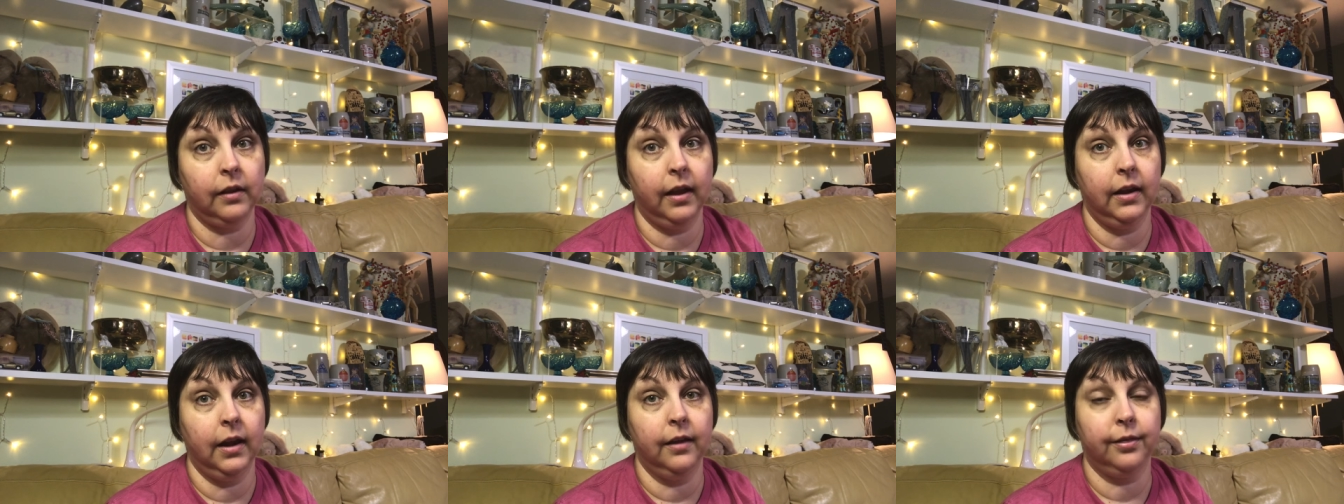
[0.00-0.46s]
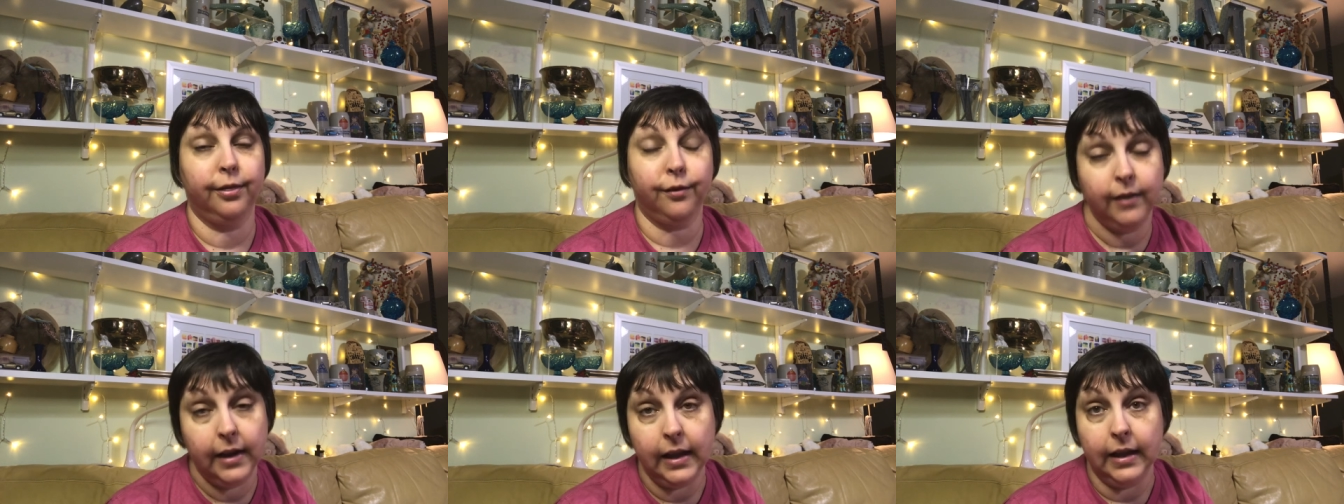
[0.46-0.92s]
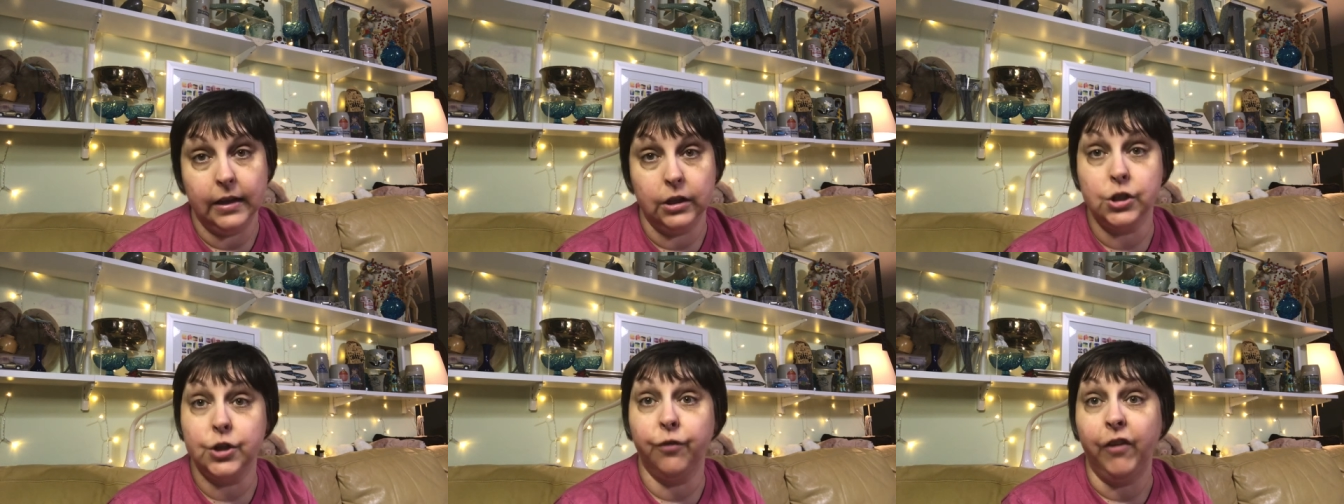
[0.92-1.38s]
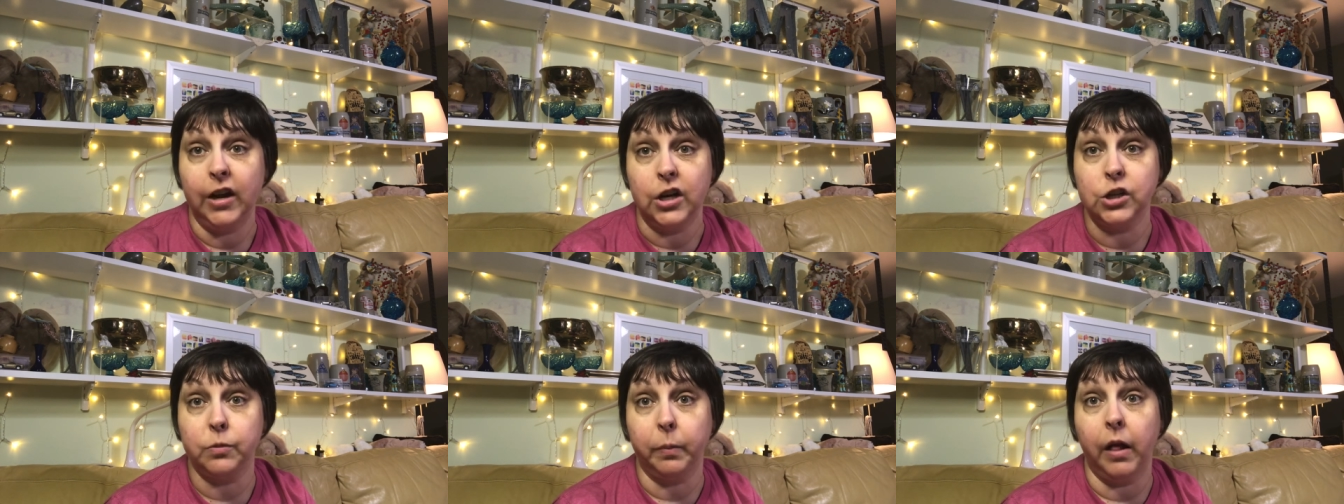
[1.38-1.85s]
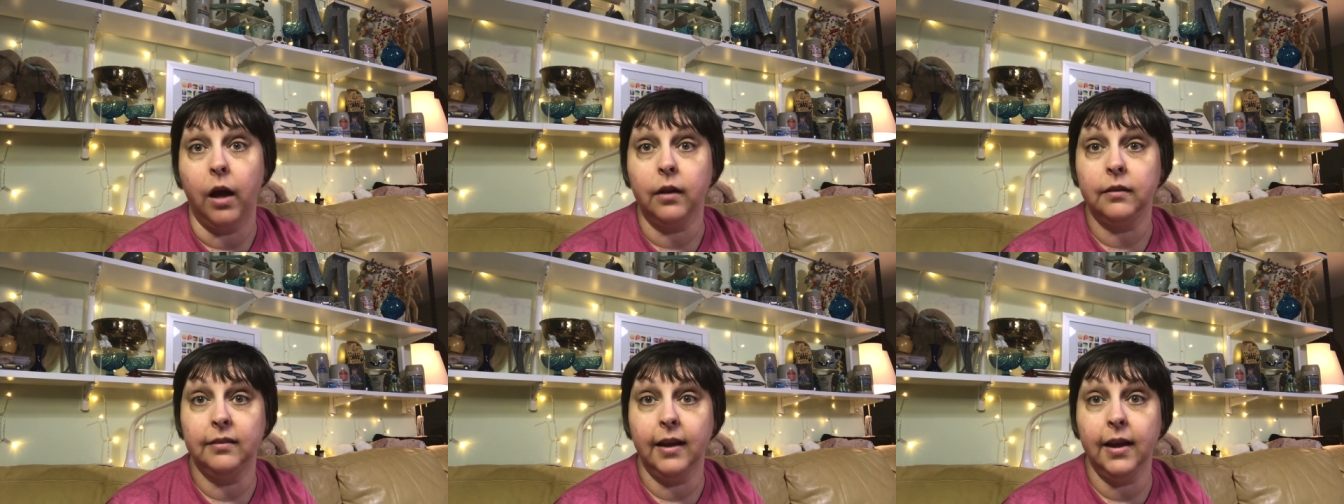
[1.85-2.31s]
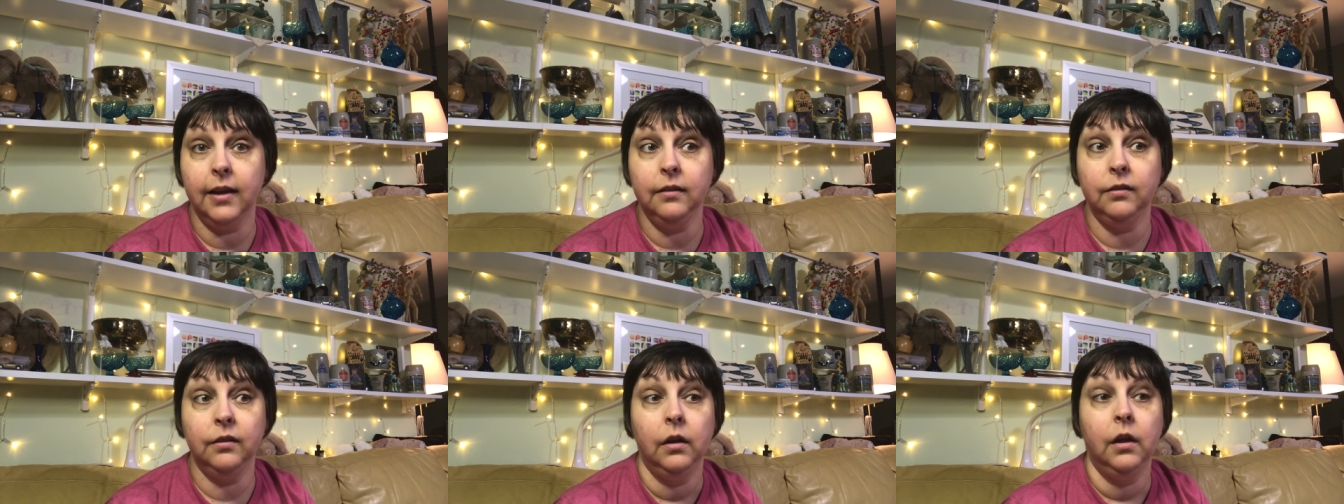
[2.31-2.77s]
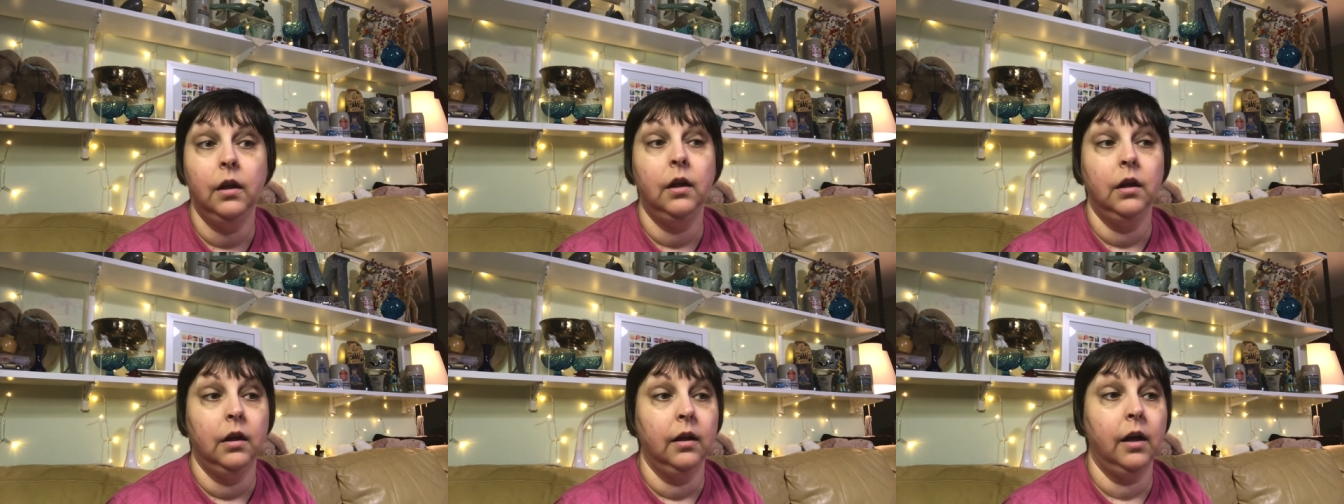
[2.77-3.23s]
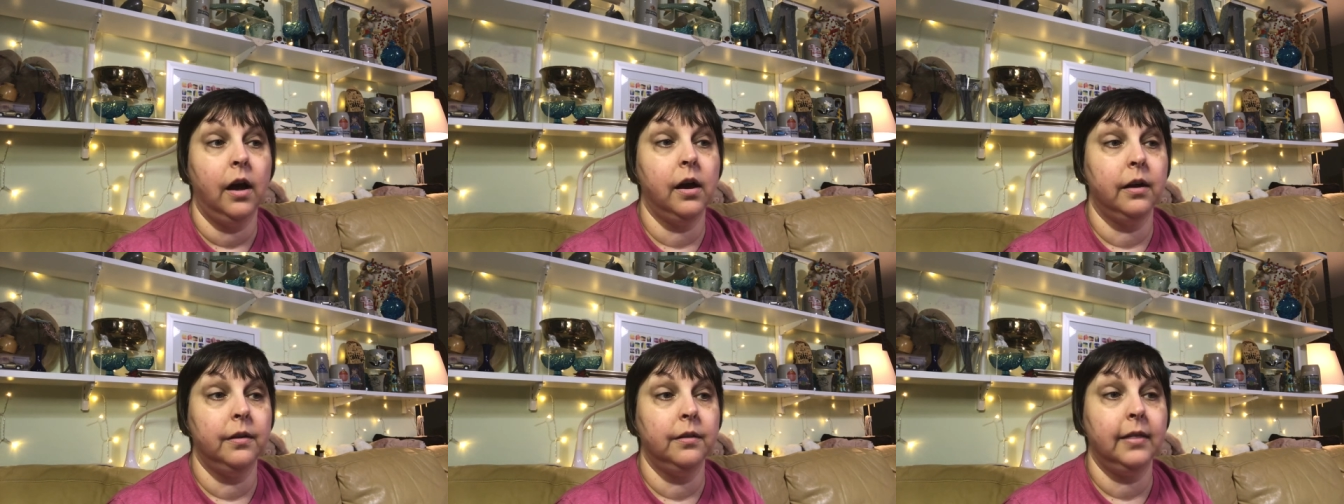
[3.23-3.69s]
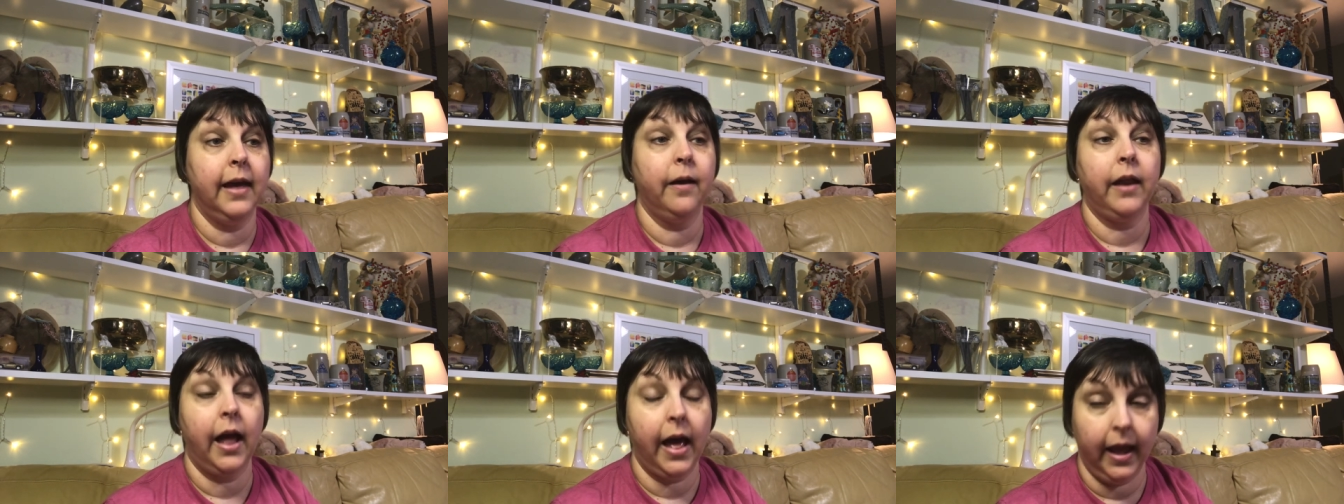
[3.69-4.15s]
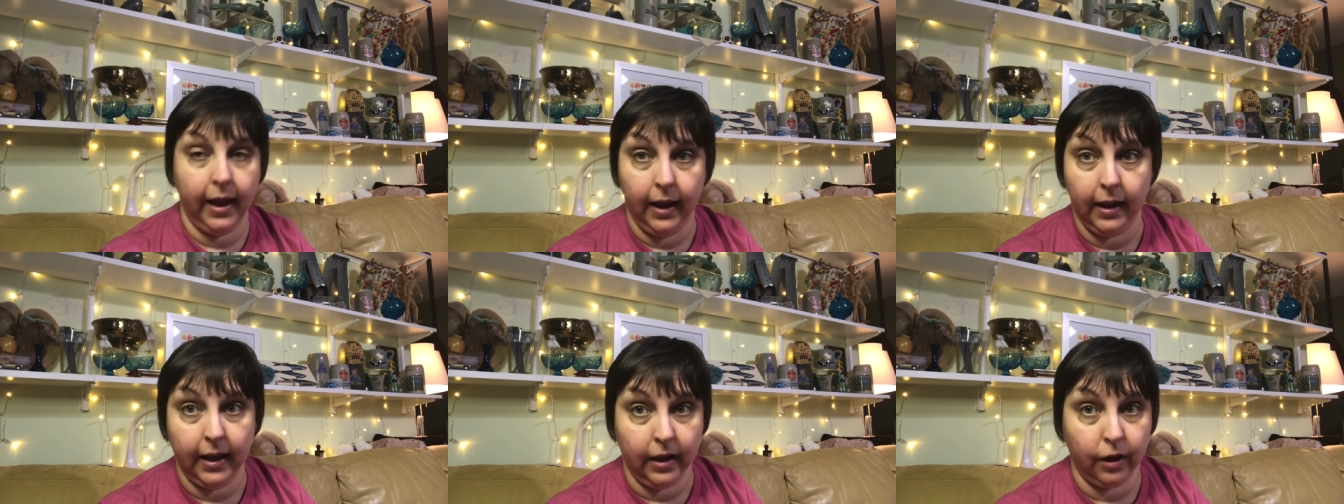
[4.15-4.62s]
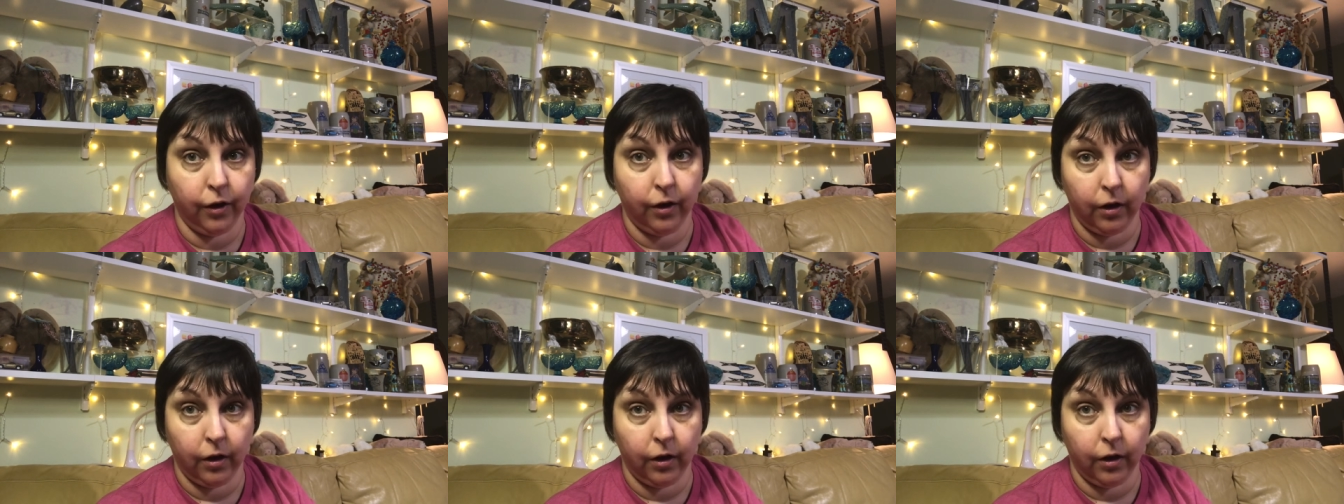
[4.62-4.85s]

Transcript: in a three inch finished block size uh, that I can